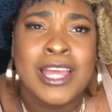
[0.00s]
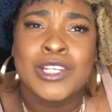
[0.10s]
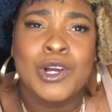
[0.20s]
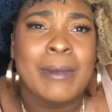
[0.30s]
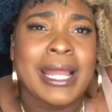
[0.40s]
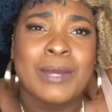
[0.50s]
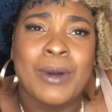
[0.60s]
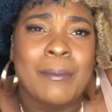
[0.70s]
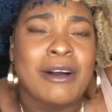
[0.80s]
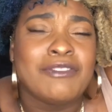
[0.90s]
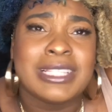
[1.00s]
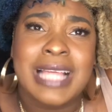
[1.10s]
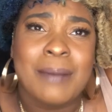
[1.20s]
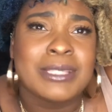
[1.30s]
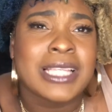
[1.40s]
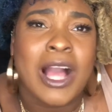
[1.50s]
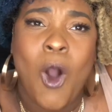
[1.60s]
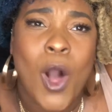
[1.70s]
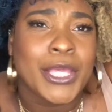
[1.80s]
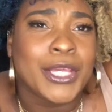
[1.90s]
Nobody want muffin tops
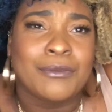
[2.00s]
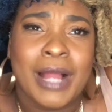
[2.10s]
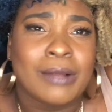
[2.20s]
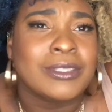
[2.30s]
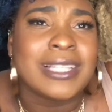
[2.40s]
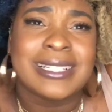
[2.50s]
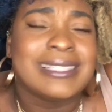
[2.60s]
all year round,